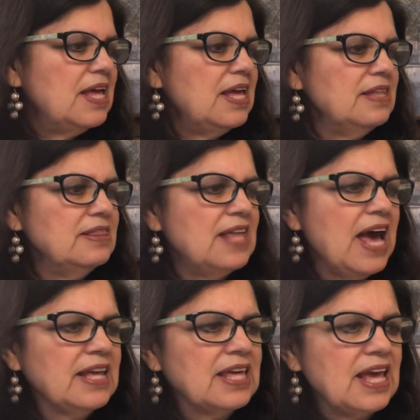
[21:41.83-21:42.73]
"In
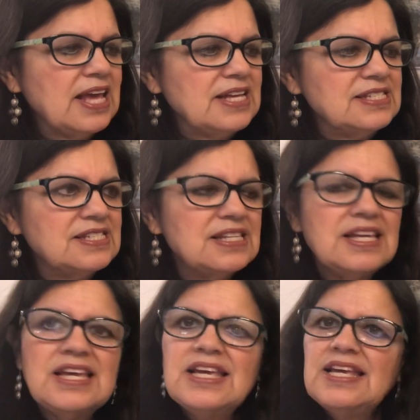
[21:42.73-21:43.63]
that case,
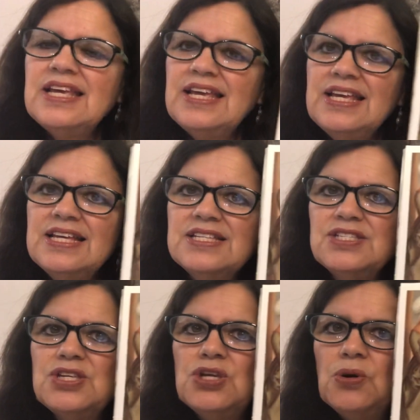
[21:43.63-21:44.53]

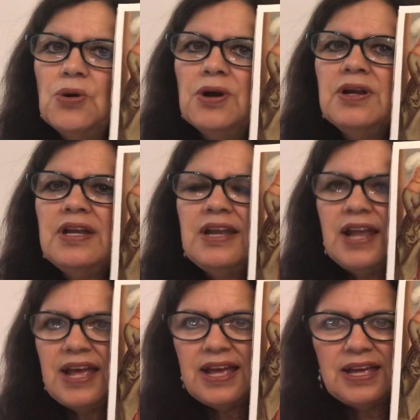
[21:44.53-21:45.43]
is your
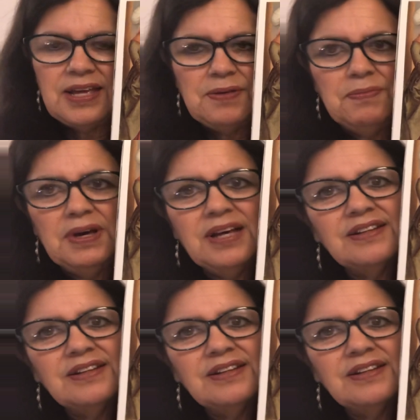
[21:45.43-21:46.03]
name